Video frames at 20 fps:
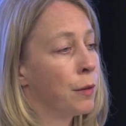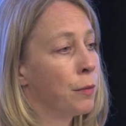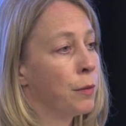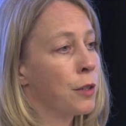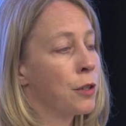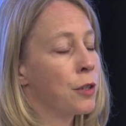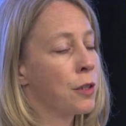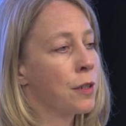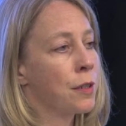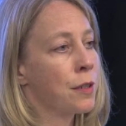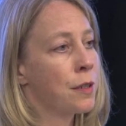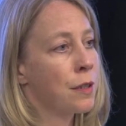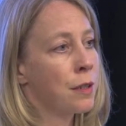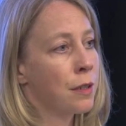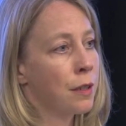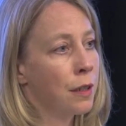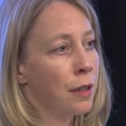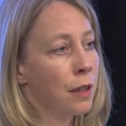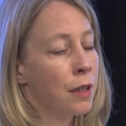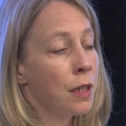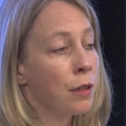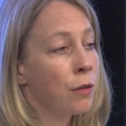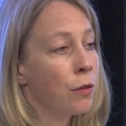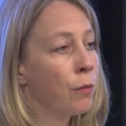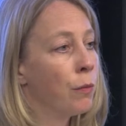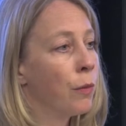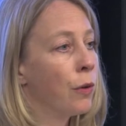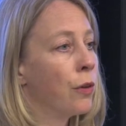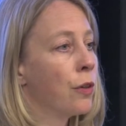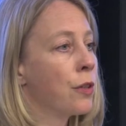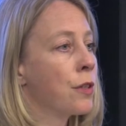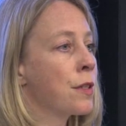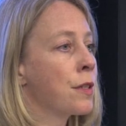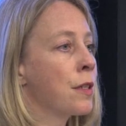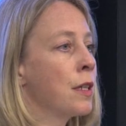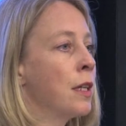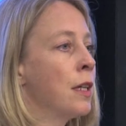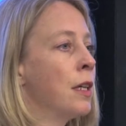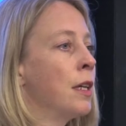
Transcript: which is e-commerce,